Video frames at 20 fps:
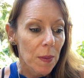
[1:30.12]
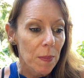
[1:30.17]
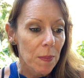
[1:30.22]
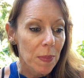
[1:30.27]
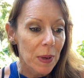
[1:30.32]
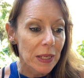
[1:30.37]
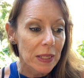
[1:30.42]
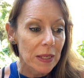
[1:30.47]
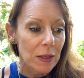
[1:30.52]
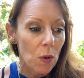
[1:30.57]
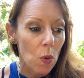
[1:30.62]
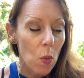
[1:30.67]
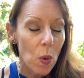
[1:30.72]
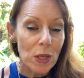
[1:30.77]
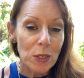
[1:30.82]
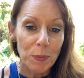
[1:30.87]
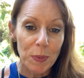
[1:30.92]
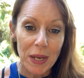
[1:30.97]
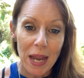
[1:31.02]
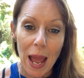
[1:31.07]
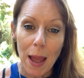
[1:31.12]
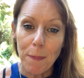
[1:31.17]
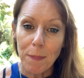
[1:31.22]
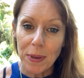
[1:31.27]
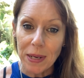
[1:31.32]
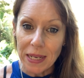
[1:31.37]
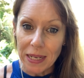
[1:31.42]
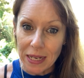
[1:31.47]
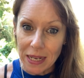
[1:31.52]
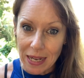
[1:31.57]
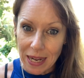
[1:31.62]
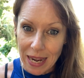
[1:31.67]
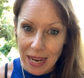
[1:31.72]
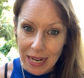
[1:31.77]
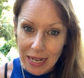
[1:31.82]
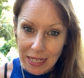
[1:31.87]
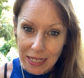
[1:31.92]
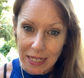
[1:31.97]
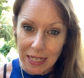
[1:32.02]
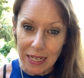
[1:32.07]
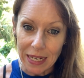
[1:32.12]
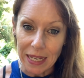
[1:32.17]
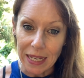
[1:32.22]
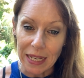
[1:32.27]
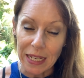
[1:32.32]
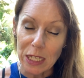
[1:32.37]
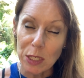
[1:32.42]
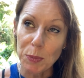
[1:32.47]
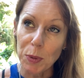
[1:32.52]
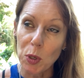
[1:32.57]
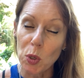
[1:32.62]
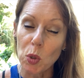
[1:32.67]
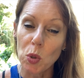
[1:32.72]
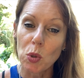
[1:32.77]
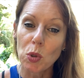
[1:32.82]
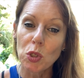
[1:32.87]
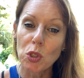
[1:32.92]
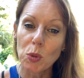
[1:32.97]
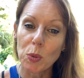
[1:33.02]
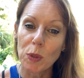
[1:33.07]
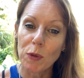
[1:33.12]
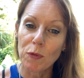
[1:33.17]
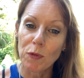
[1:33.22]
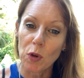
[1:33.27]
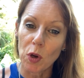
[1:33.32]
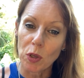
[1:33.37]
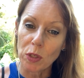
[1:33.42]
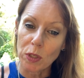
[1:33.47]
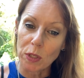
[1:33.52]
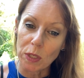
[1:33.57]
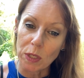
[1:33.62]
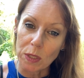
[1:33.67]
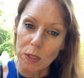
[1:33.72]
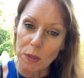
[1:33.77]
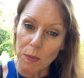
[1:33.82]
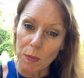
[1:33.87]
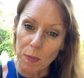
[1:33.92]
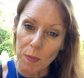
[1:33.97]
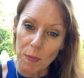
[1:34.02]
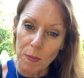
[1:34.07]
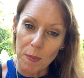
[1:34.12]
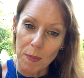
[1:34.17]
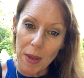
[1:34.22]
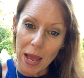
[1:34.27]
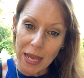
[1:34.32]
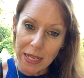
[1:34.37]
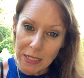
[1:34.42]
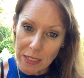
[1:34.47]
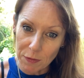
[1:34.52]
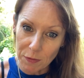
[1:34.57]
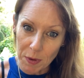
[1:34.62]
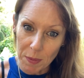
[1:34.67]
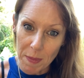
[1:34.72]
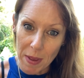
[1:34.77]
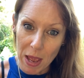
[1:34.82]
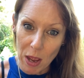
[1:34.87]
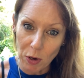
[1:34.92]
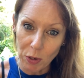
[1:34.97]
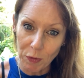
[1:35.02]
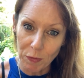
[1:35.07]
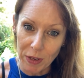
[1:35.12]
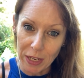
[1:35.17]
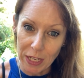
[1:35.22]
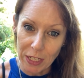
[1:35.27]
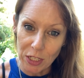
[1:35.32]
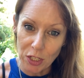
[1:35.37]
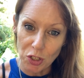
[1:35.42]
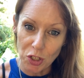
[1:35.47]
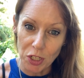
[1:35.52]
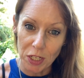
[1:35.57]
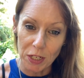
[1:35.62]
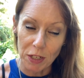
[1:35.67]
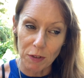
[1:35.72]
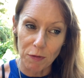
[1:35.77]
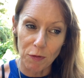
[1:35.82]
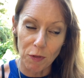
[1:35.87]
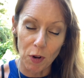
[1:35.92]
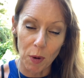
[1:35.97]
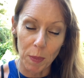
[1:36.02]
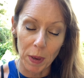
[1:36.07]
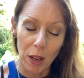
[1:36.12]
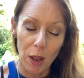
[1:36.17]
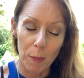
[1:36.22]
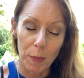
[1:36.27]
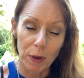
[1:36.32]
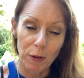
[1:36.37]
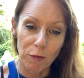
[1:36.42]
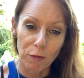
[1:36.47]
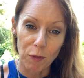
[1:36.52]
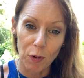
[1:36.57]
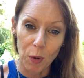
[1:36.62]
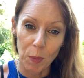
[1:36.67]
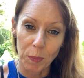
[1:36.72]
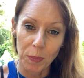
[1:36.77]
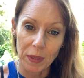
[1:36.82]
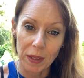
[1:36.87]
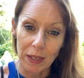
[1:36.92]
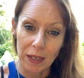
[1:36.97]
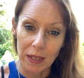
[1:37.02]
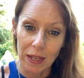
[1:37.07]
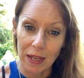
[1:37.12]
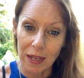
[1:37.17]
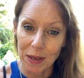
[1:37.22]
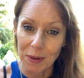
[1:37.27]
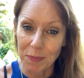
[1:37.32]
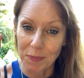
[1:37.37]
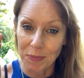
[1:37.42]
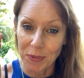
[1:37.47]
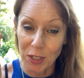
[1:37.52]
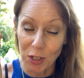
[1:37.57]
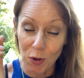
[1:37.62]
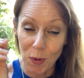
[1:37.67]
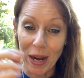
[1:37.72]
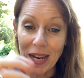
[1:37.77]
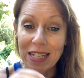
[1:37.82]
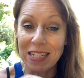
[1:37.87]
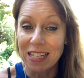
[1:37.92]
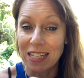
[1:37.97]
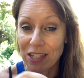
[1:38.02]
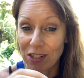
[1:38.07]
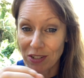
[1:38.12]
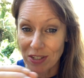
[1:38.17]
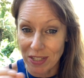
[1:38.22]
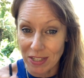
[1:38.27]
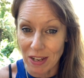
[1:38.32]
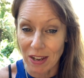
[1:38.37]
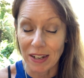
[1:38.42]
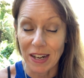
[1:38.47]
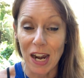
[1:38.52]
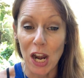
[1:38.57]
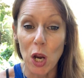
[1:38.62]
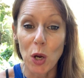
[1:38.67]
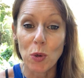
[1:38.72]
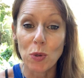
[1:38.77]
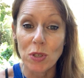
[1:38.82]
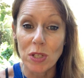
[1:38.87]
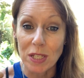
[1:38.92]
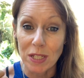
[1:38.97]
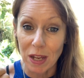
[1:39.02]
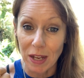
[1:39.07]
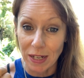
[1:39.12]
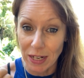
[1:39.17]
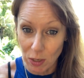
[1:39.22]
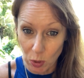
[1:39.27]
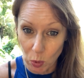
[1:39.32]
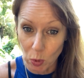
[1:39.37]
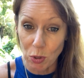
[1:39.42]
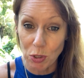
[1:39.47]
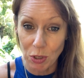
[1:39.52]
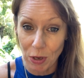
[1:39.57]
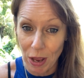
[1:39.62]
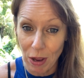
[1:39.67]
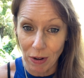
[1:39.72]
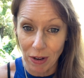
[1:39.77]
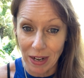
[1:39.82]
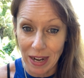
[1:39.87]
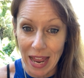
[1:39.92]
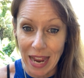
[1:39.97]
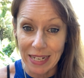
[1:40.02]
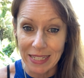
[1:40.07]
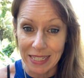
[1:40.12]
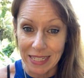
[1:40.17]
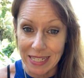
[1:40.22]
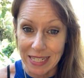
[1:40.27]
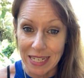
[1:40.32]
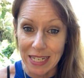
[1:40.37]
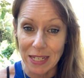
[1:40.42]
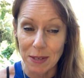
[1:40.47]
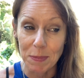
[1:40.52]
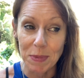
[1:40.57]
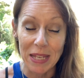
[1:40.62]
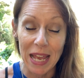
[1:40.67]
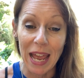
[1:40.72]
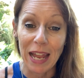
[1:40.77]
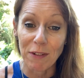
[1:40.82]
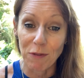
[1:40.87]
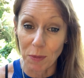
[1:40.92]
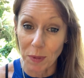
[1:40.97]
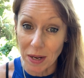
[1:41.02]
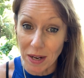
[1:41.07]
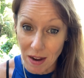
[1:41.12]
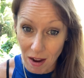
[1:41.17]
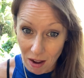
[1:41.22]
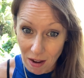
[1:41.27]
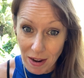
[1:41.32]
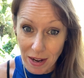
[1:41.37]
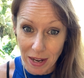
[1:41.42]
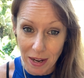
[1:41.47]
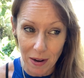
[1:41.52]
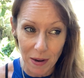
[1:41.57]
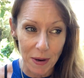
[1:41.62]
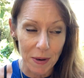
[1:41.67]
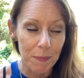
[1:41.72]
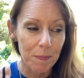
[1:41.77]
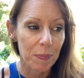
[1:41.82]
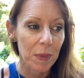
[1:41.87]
But what's been happening lately is because we've got this massive amount of energy coming from the great central sun, our own sun, and also our galactic teams, and from Gaia,